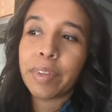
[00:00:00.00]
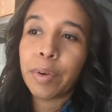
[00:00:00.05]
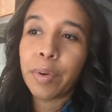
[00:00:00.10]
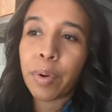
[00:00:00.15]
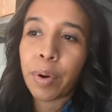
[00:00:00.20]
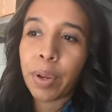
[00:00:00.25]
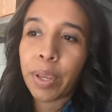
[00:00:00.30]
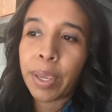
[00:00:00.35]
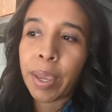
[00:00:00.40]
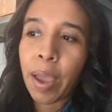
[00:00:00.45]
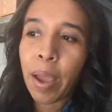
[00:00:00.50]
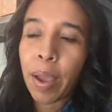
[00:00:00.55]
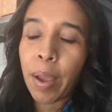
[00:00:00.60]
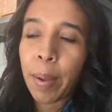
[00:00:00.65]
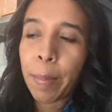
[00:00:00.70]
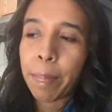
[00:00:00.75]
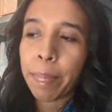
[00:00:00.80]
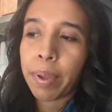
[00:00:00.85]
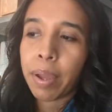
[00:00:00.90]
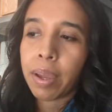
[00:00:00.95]
growing
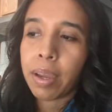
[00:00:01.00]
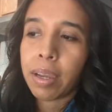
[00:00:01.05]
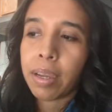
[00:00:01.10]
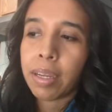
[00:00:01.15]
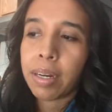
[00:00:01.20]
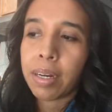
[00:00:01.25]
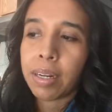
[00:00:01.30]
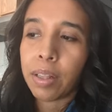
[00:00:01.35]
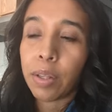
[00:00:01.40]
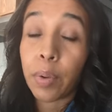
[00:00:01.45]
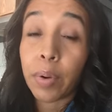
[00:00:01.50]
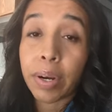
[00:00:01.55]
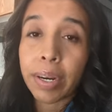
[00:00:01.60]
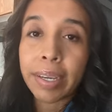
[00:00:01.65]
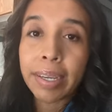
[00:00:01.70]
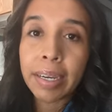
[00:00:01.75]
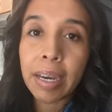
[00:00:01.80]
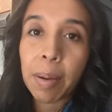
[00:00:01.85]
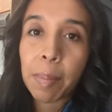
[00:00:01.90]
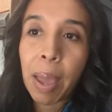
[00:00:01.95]
up in a lower
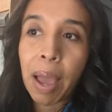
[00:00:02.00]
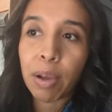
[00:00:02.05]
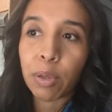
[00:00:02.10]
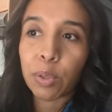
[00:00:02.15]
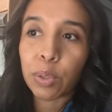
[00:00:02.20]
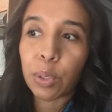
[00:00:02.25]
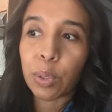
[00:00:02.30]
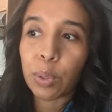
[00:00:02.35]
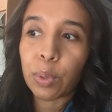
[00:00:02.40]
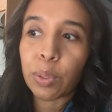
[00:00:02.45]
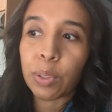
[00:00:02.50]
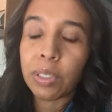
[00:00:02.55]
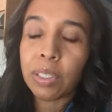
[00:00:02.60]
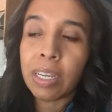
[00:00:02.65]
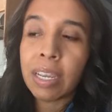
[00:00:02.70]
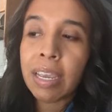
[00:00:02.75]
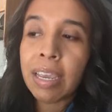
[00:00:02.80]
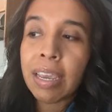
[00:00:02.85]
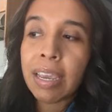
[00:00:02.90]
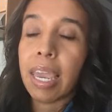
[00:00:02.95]
income
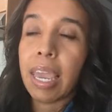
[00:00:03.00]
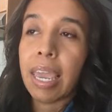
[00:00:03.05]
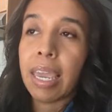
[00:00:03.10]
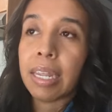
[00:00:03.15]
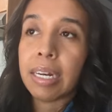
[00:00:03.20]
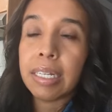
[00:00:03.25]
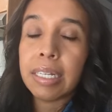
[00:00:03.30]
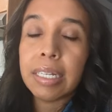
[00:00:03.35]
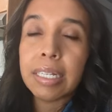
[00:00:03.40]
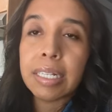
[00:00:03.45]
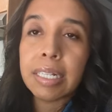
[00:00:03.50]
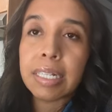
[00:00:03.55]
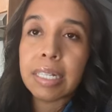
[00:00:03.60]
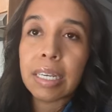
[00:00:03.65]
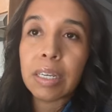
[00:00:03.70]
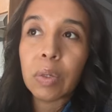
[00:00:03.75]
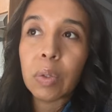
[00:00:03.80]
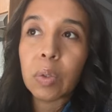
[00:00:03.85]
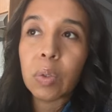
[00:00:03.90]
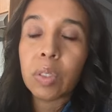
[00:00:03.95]
household, any
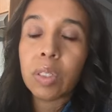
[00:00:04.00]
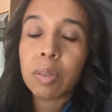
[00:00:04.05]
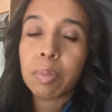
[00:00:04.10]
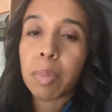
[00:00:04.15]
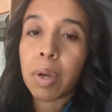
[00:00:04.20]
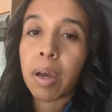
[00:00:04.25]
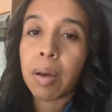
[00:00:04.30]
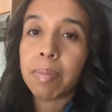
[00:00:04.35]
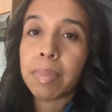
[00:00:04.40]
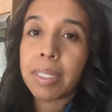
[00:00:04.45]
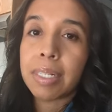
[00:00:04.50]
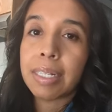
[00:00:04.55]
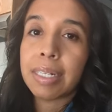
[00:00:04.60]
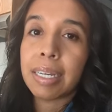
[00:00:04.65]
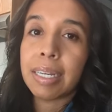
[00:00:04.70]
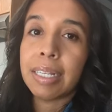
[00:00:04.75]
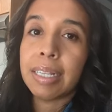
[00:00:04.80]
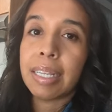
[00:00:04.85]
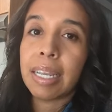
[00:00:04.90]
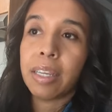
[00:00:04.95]
single small
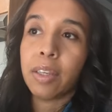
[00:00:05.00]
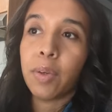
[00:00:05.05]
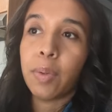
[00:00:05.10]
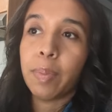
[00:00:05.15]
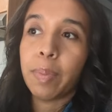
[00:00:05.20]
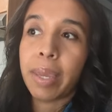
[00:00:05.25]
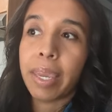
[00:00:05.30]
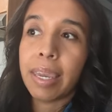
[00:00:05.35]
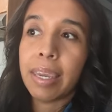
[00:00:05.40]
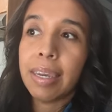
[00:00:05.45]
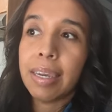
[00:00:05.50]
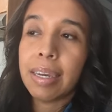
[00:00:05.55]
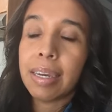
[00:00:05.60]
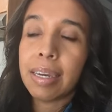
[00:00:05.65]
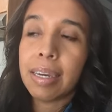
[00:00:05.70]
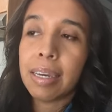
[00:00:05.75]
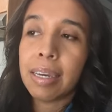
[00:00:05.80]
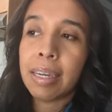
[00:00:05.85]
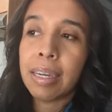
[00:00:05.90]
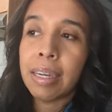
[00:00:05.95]
mistake that you
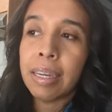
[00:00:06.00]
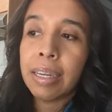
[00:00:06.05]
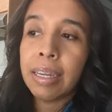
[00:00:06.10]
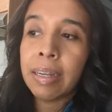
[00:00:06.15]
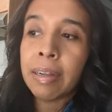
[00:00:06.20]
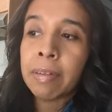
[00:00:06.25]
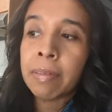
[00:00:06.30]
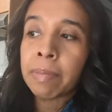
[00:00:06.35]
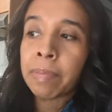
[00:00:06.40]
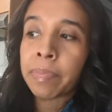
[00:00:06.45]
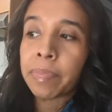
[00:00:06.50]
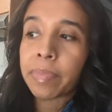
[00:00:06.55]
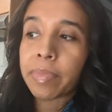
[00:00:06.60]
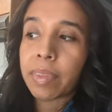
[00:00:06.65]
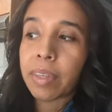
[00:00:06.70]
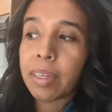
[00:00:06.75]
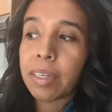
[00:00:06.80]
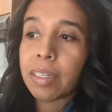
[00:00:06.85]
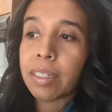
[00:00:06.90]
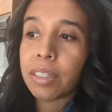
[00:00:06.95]
make
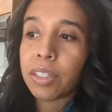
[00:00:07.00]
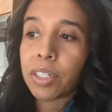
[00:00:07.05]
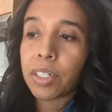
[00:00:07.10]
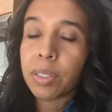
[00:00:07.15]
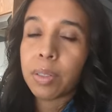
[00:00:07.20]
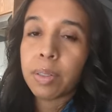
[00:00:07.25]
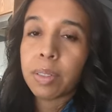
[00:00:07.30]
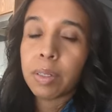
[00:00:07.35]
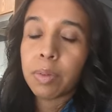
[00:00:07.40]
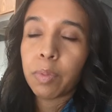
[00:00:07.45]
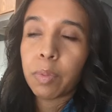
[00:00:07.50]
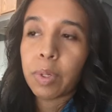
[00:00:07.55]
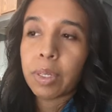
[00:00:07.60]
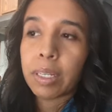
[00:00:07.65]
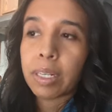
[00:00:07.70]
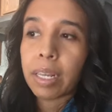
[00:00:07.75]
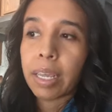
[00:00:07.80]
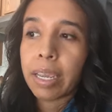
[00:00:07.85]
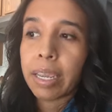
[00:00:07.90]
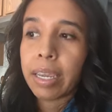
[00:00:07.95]
in terms of
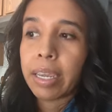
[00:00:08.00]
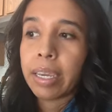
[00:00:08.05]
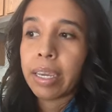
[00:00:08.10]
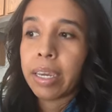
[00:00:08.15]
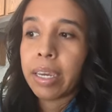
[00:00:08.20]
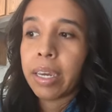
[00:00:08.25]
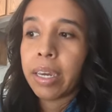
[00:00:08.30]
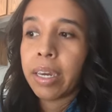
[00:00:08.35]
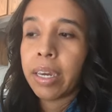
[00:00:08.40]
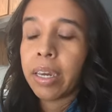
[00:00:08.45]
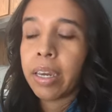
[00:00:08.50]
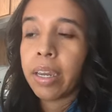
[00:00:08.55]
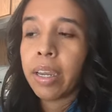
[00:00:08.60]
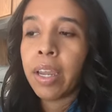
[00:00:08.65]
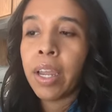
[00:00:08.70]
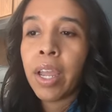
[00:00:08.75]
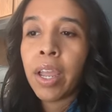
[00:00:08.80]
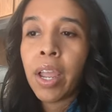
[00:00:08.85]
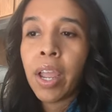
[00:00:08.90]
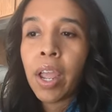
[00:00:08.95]
with like
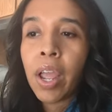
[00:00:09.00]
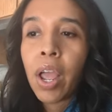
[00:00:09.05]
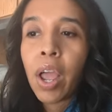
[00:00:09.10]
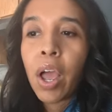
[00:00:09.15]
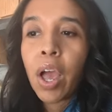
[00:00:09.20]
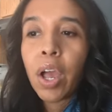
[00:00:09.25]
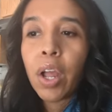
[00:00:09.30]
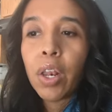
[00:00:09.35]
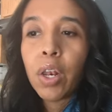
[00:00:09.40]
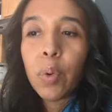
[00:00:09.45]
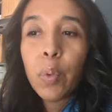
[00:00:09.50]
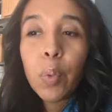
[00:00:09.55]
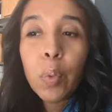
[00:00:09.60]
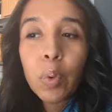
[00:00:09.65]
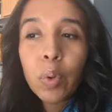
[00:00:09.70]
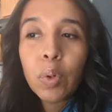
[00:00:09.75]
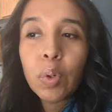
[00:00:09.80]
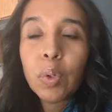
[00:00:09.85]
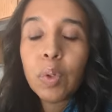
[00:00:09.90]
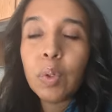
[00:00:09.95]

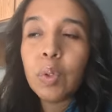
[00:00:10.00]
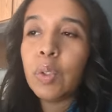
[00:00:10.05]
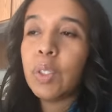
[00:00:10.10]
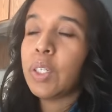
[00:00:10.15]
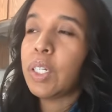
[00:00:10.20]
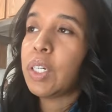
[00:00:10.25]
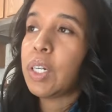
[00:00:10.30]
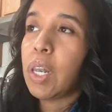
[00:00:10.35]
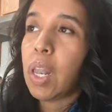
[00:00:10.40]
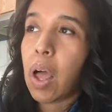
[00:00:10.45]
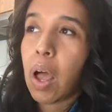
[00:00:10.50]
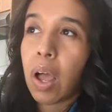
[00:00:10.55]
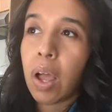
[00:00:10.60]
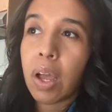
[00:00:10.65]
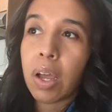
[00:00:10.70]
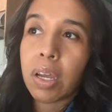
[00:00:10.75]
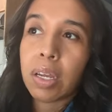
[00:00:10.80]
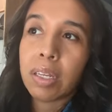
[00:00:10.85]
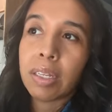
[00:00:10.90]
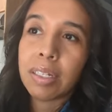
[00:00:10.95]
rules and
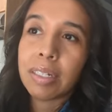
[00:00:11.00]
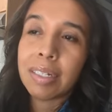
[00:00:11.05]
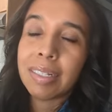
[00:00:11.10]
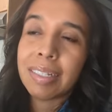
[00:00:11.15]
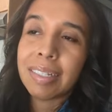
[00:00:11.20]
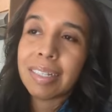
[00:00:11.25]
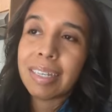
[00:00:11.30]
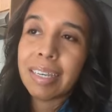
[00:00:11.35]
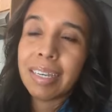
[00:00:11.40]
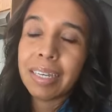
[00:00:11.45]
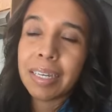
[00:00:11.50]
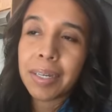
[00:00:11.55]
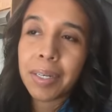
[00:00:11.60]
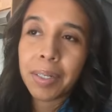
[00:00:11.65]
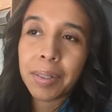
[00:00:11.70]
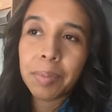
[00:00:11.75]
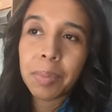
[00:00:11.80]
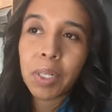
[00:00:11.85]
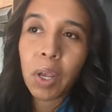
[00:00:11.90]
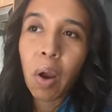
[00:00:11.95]
laws, it
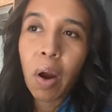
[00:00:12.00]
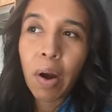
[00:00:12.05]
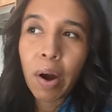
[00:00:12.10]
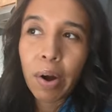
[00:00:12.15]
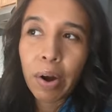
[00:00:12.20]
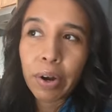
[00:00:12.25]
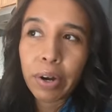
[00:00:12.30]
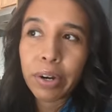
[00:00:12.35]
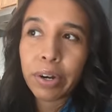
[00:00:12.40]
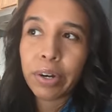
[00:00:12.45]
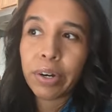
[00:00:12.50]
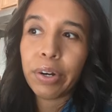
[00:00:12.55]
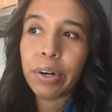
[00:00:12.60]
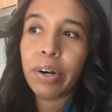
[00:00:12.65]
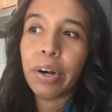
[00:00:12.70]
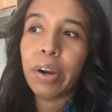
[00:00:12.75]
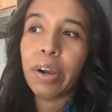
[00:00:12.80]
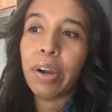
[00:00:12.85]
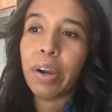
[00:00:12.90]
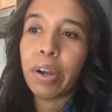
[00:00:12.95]
comes
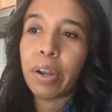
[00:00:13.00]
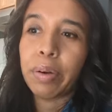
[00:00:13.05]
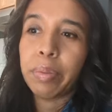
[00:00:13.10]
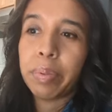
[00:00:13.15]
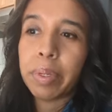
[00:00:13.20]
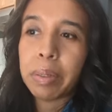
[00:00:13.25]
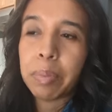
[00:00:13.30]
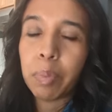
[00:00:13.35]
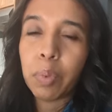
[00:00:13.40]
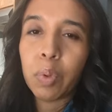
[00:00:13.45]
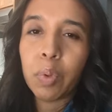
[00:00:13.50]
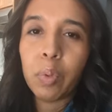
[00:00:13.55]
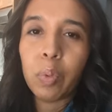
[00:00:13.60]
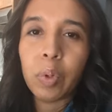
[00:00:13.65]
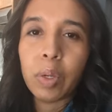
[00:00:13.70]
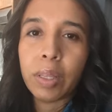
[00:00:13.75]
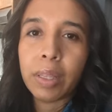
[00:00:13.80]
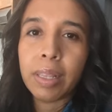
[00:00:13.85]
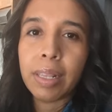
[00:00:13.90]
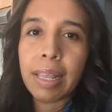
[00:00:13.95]
harder on people
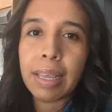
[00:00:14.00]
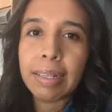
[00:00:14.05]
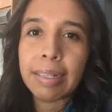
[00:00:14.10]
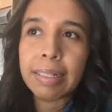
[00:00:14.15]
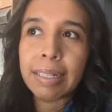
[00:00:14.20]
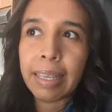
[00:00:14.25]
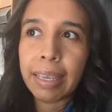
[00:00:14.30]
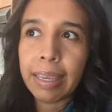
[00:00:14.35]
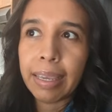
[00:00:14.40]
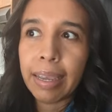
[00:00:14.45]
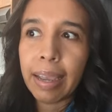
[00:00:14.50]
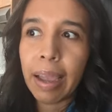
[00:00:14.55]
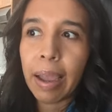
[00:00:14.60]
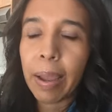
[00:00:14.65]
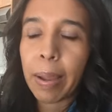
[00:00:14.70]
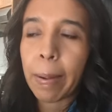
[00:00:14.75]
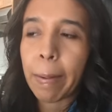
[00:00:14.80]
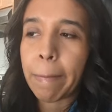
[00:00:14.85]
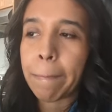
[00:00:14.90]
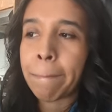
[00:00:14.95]
with less
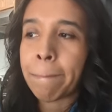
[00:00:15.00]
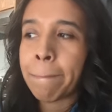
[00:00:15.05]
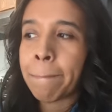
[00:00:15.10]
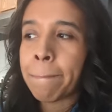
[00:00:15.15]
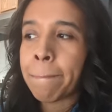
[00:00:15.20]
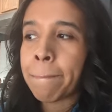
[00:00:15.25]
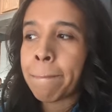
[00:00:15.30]
income,